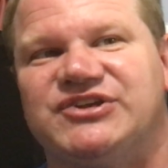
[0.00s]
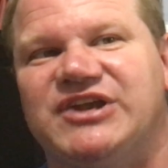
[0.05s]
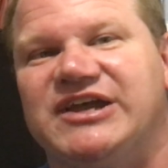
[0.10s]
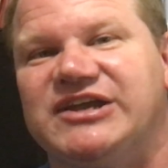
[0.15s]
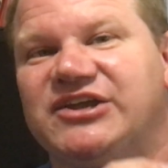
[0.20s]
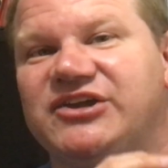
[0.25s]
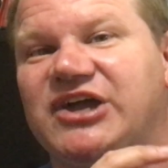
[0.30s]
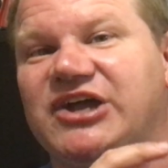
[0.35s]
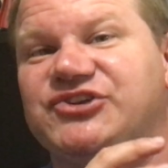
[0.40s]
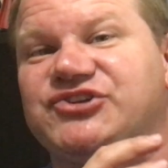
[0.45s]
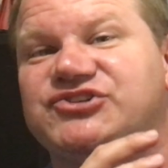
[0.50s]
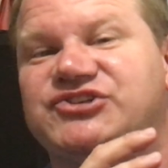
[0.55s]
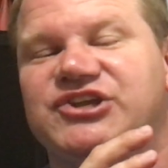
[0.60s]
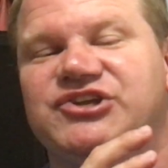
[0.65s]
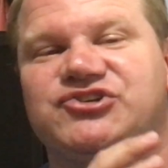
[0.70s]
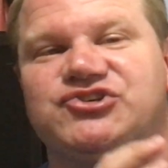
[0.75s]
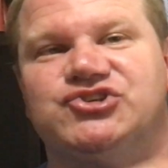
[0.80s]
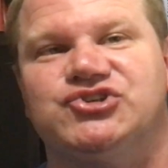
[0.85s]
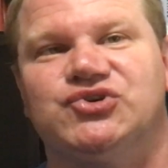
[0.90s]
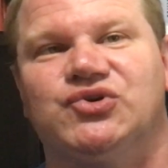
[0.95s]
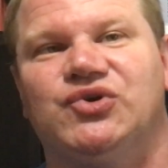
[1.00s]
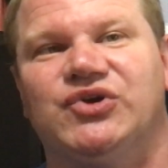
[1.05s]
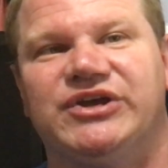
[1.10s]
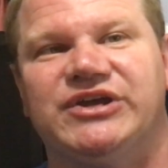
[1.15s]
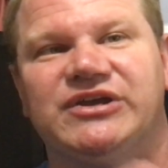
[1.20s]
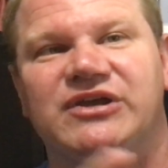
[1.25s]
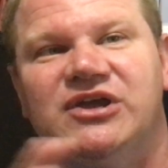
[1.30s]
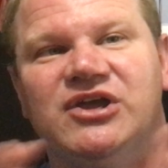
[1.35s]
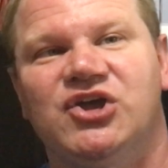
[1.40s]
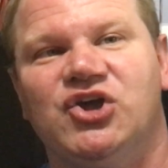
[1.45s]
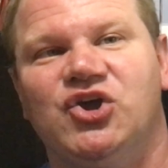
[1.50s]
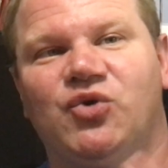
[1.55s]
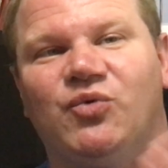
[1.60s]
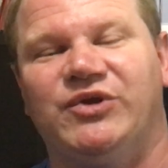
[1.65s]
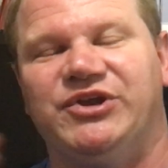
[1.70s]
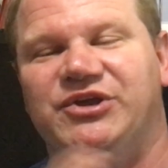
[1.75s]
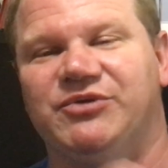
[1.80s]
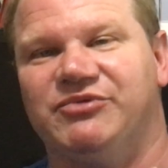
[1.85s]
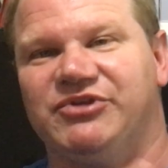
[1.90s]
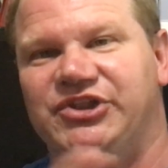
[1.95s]
And I, I just enjoy
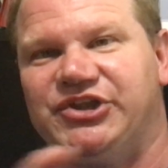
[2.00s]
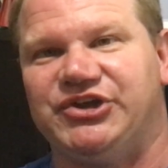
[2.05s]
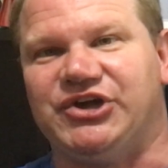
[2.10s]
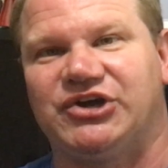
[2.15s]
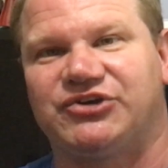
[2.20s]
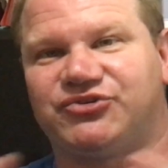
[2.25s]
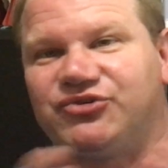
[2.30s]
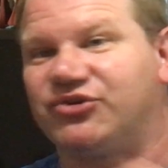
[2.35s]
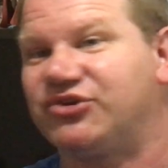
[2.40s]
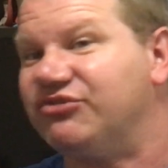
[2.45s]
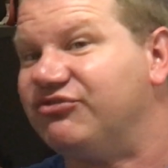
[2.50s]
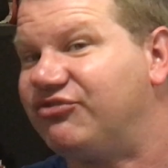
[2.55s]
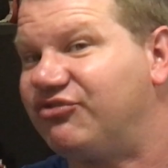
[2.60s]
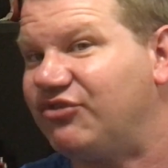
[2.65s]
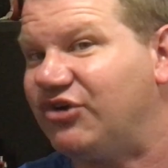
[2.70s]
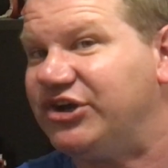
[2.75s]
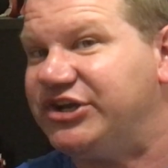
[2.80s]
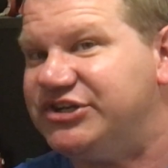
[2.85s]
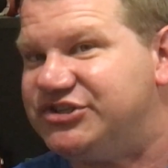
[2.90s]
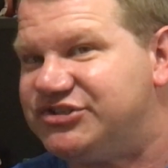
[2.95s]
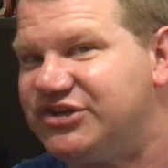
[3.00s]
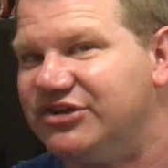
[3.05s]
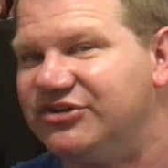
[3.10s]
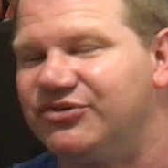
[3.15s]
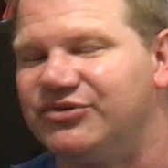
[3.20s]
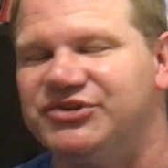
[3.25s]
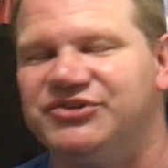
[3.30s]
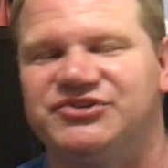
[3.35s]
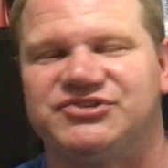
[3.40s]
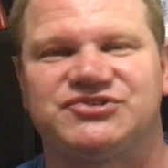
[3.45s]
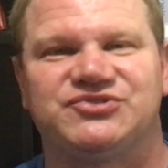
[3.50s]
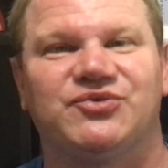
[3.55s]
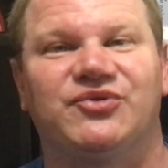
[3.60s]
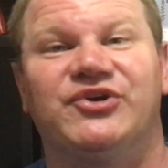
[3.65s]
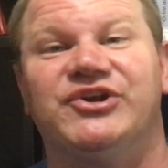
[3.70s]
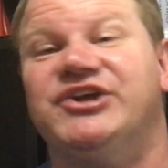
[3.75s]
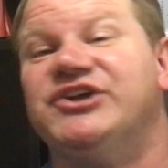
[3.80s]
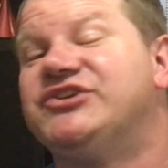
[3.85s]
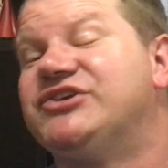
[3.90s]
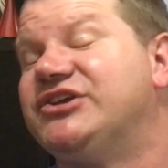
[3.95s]
when him and the Doctor confront each other in the
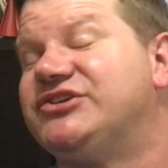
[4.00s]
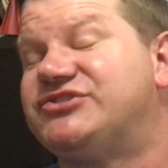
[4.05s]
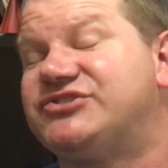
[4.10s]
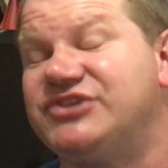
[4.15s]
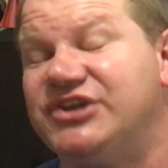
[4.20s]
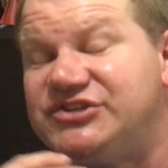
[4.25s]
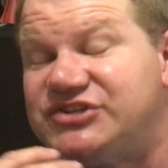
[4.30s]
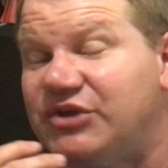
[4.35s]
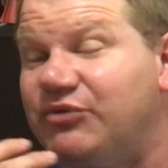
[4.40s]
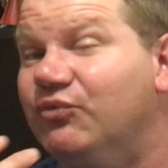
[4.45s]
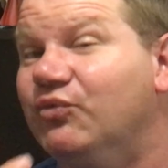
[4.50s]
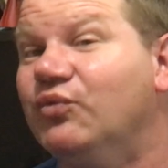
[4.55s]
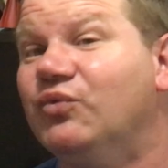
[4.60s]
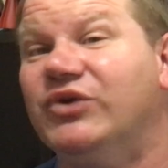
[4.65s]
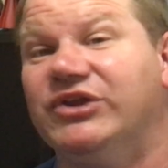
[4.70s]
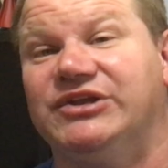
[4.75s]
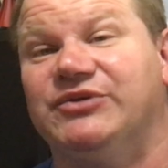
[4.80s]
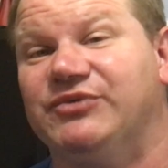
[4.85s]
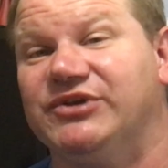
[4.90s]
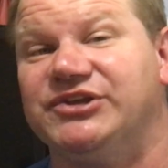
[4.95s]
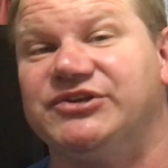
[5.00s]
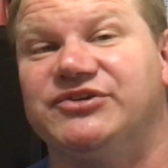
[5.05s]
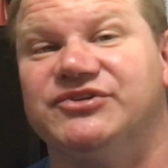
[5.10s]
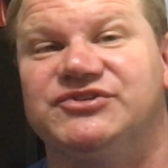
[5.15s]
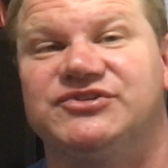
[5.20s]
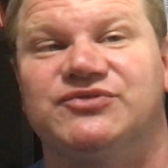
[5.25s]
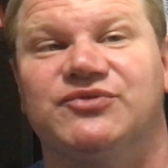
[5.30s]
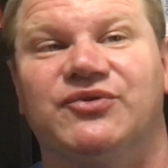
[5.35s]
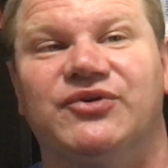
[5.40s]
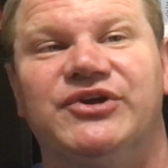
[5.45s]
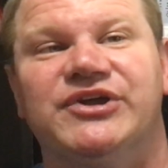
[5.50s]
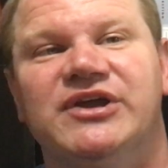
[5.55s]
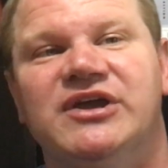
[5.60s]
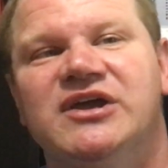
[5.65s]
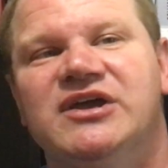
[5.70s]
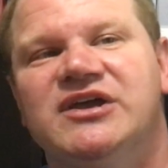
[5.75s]
story. It, it's, it's a really, really good story.